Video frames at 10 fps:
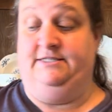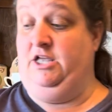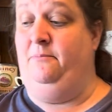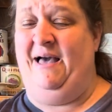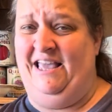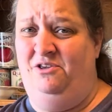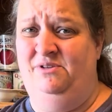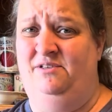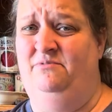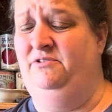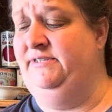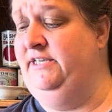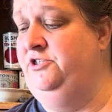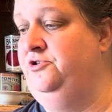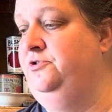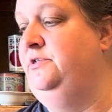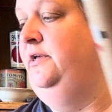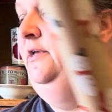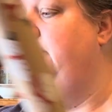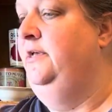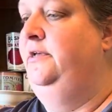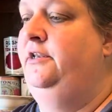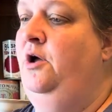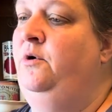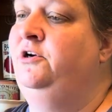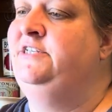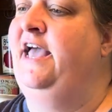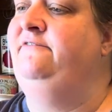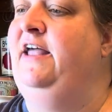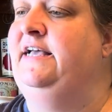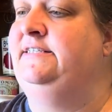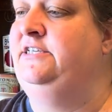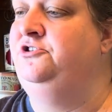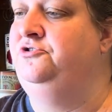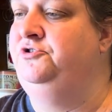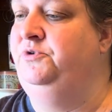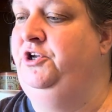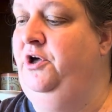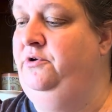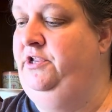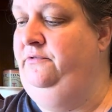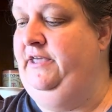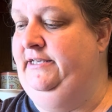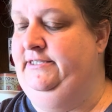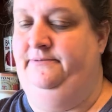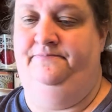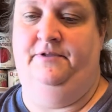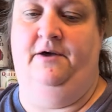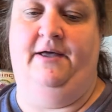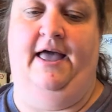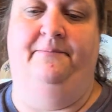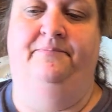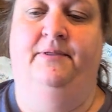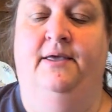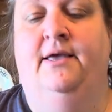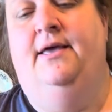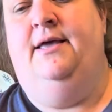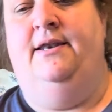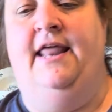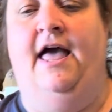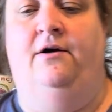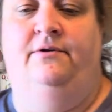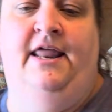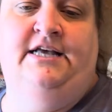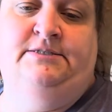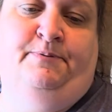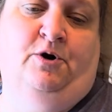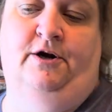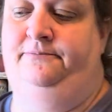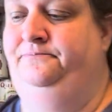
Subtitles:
Go buy you some new scissors. Don't hurt to have nice scissors when you go to do this. Okay, now, next part.